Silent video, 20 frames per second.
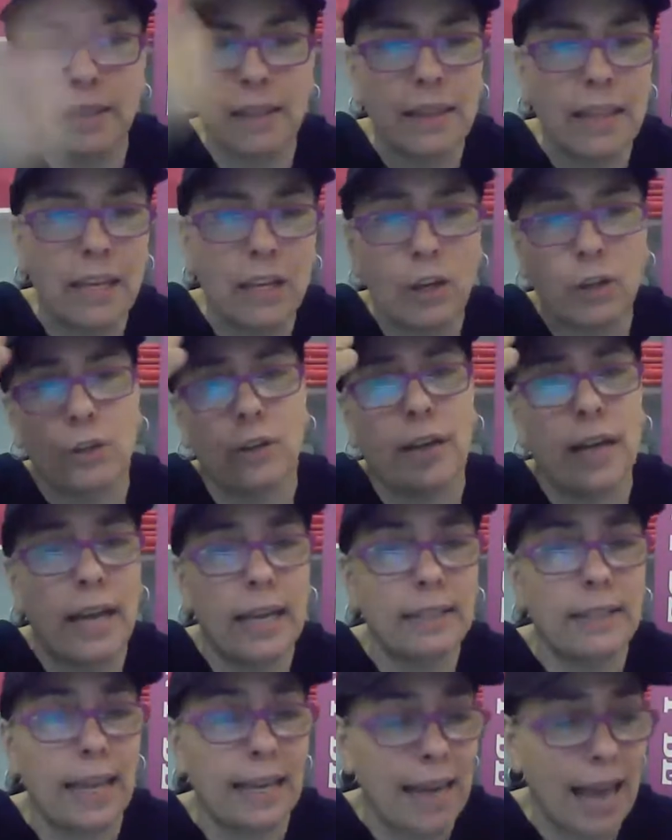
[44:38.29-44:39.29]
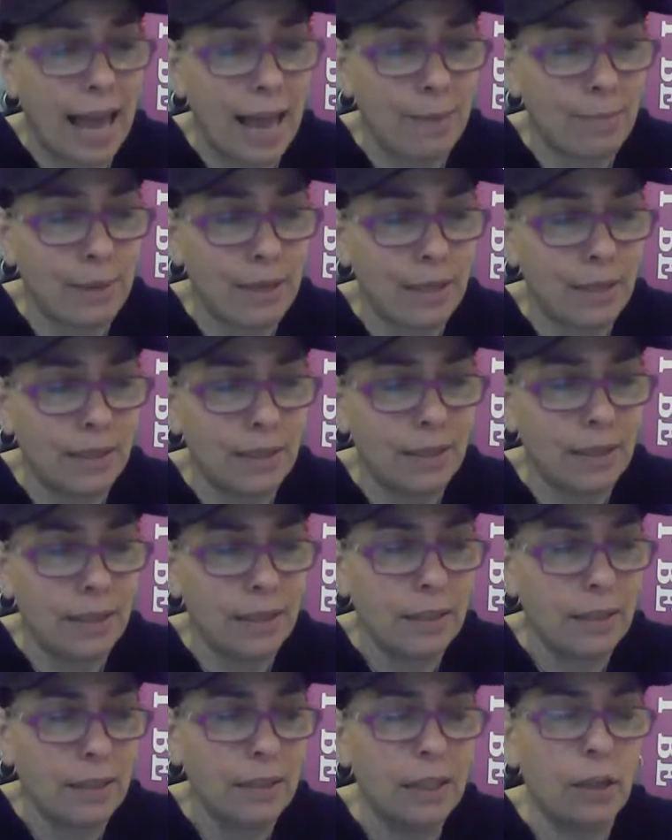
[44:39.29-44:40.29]
the thing on her head, that habit,
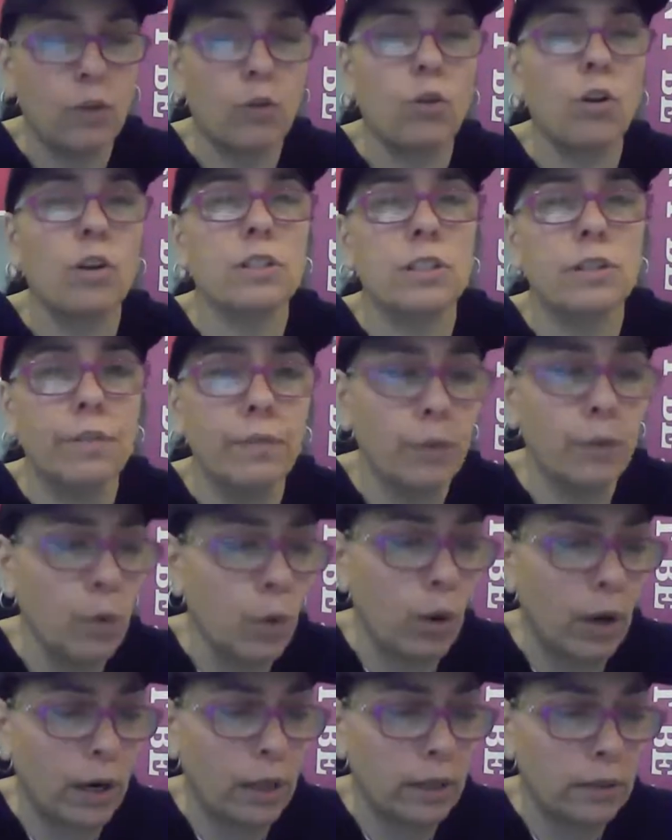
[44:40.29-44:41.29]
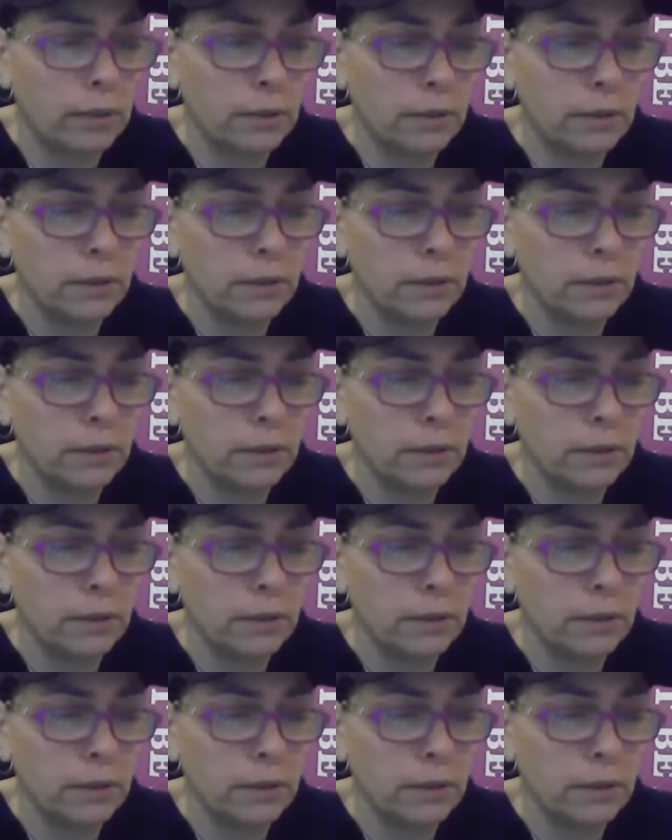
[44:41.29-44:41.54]
across the floor.